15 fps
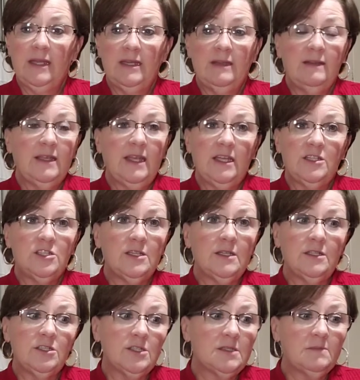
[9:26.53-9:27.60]
getting in the kitchen
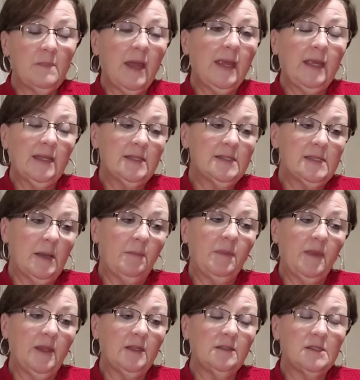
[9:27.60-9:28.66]
and just making
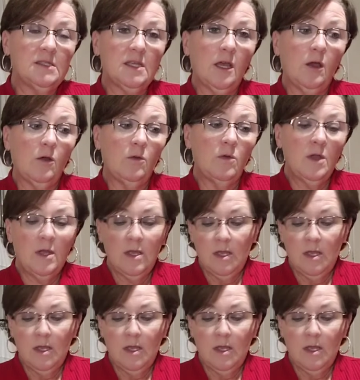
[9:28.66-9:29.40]
something. So,